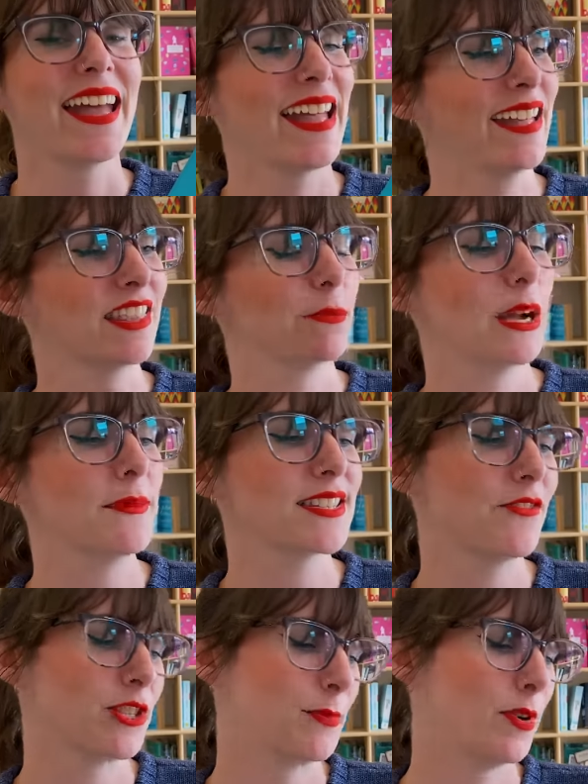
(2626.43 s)
And the premise of
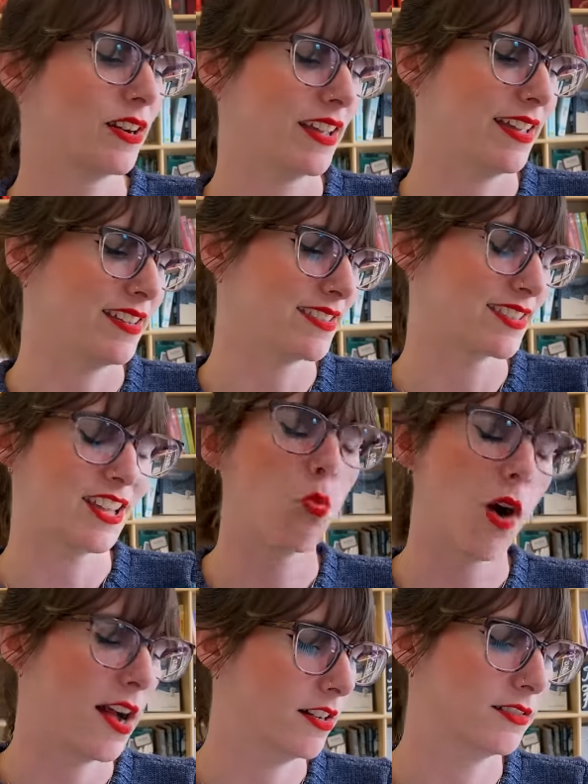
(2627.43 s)
this book is
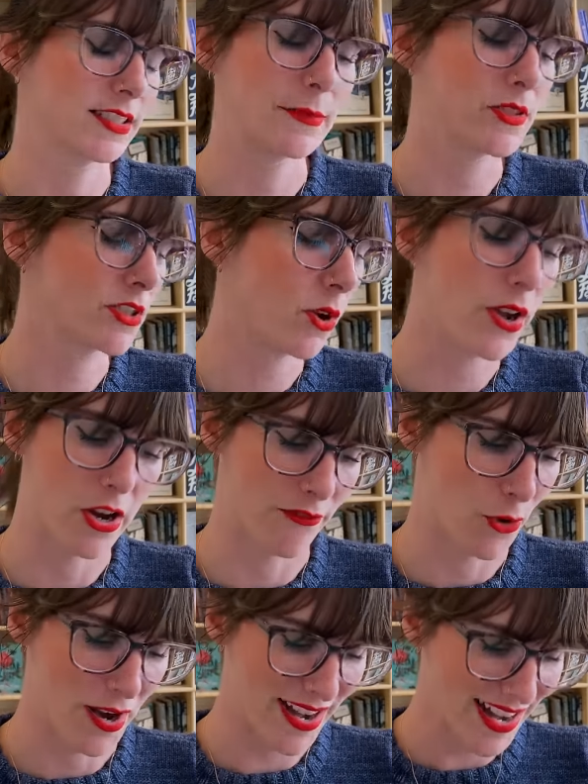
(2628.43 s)
wild, and I'm so here for it,